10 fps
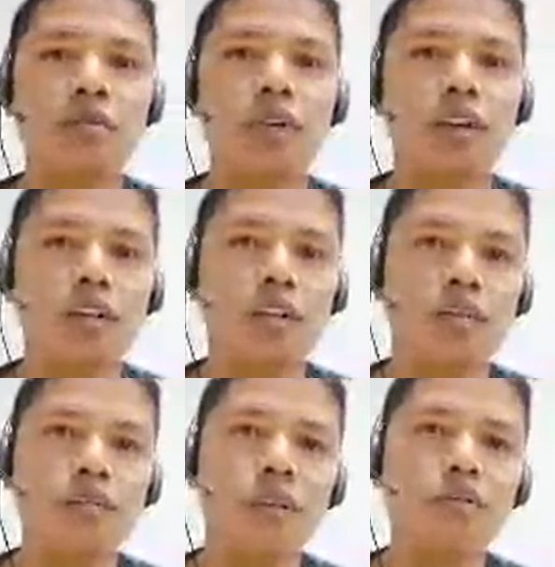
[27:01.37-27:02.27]
like
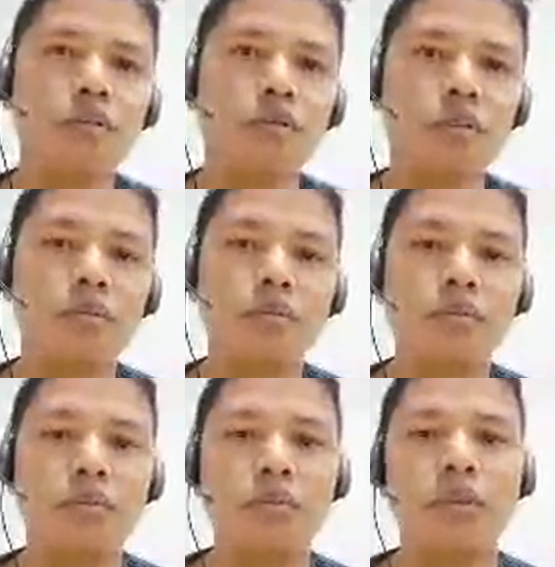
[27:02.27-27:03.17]
people
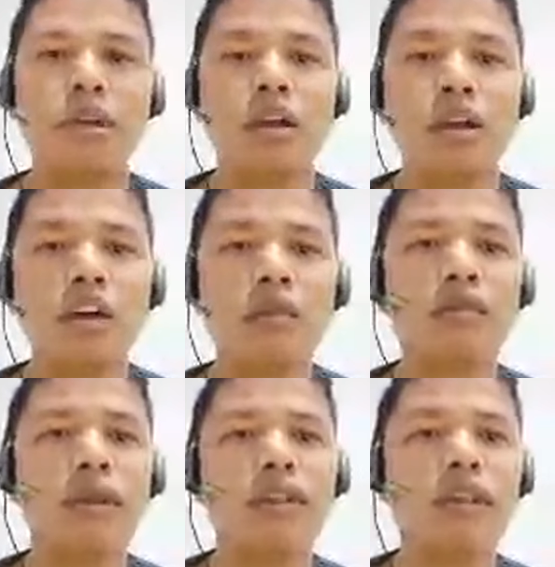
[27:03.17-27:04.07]
from
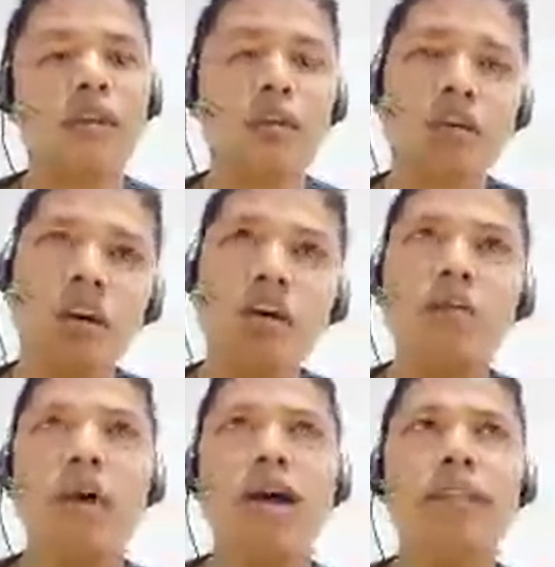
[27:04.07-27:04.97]
government. They will
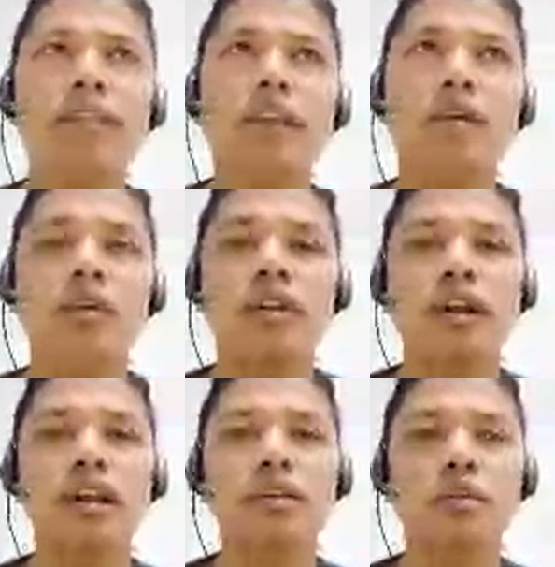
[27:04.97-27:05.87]
come and they will
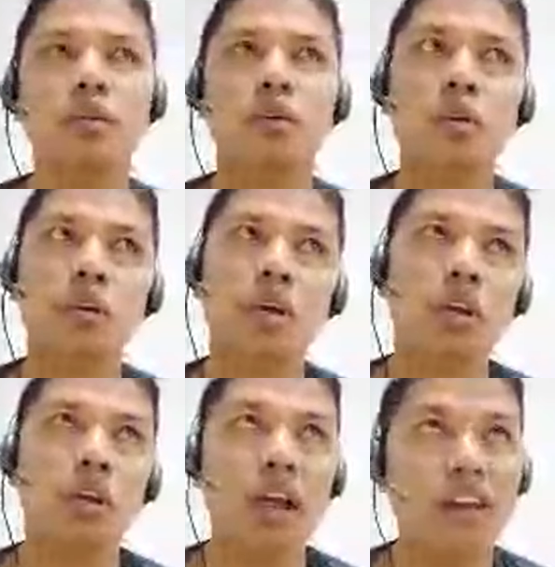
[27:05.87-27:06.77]
tell you
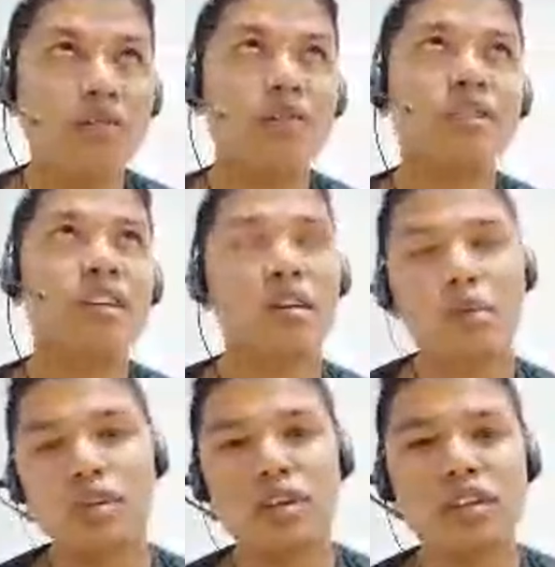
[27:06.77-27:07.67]
everything
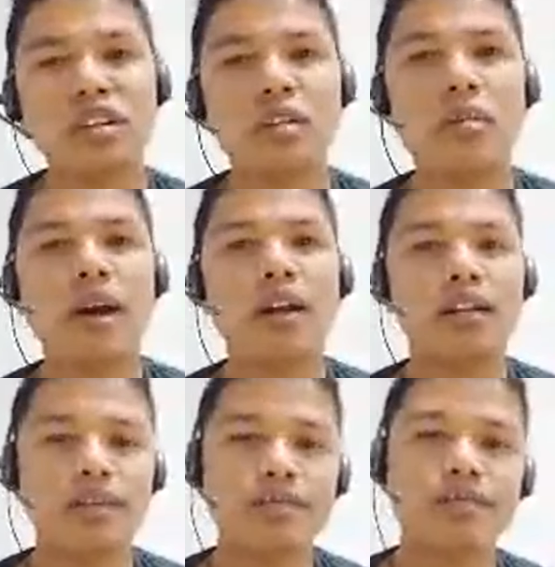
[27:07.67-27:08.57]
about the national park.
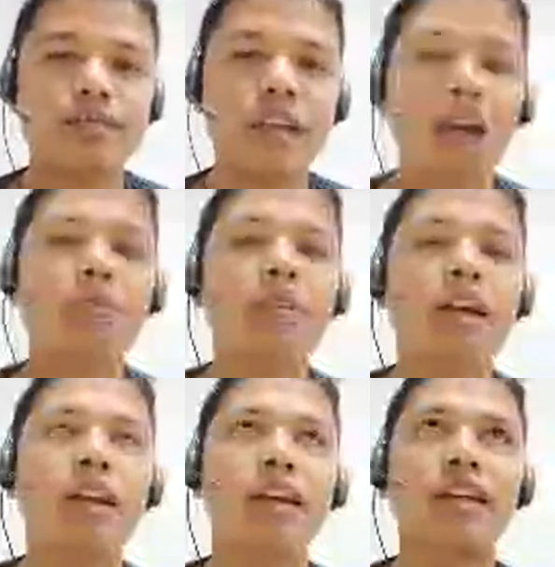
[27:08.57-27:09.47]
After
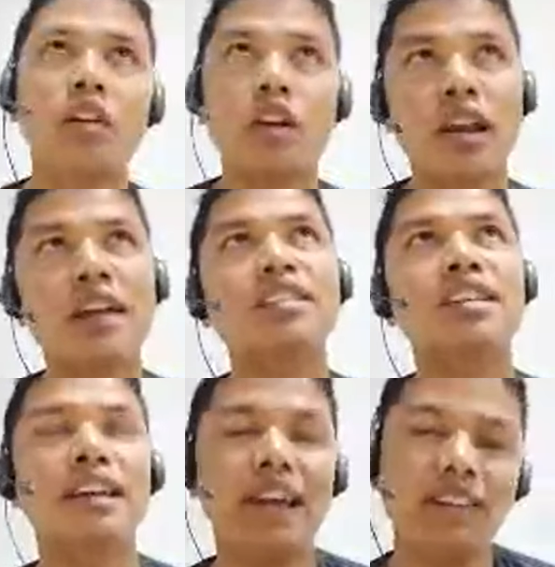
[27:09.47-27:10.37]
that, I got
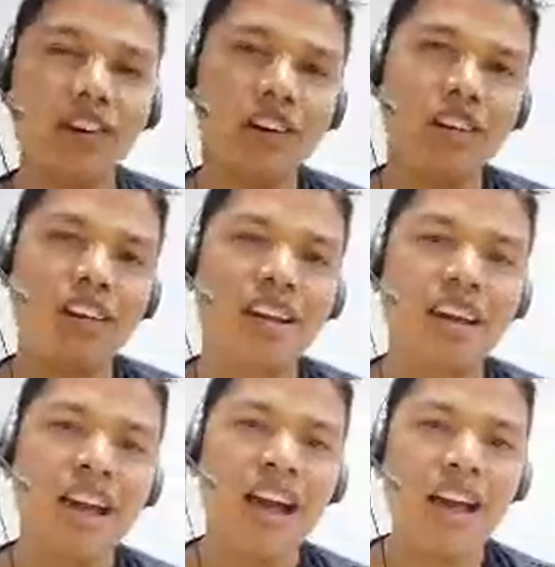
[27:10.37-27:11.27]
license and
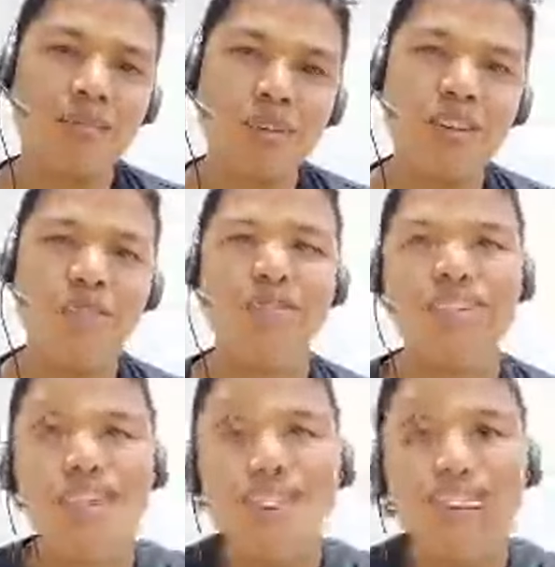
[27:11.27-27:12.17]
I become
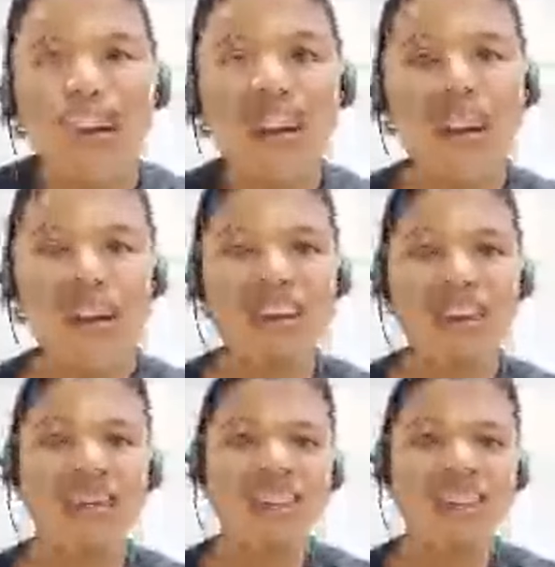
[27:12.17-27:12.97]
senior guide.